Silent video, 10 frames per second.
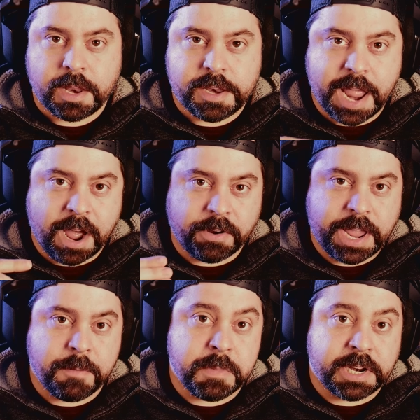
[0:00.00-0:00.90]
Now
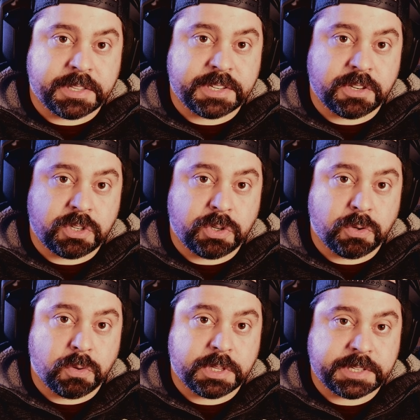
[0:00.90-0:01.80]
8 minutes
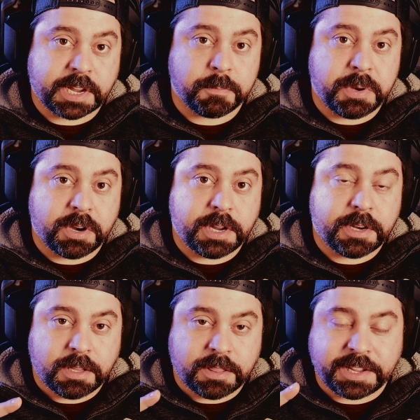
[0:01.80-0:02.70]
into the second
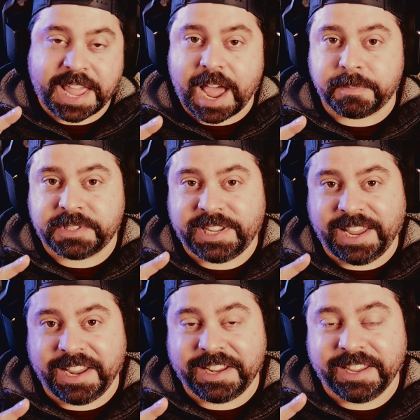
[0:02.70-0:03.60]
period, the Caps
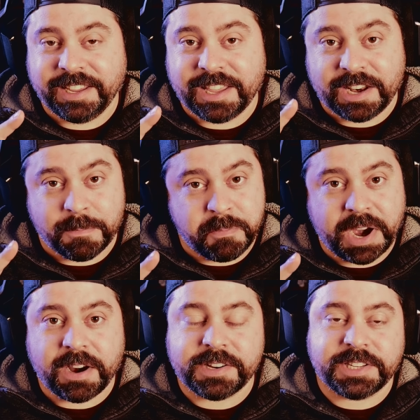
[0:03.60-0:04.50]
take an
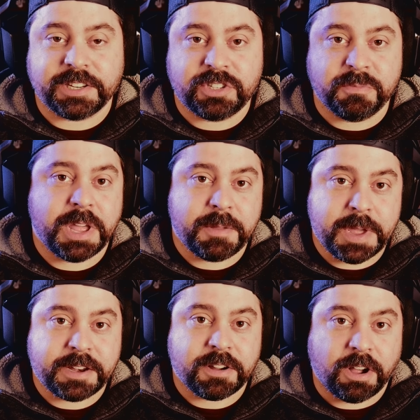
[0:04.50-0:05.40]
embarrassing too many
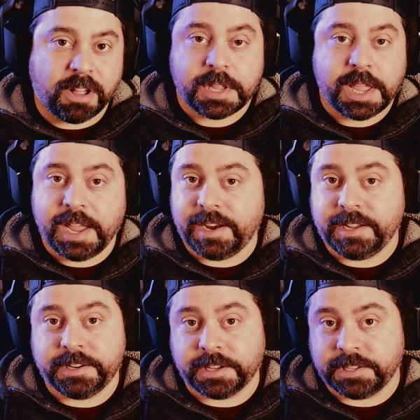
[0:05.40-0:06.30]
men call, and
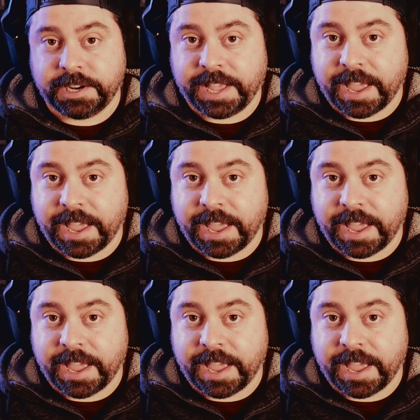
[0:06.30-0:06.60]
he does it again.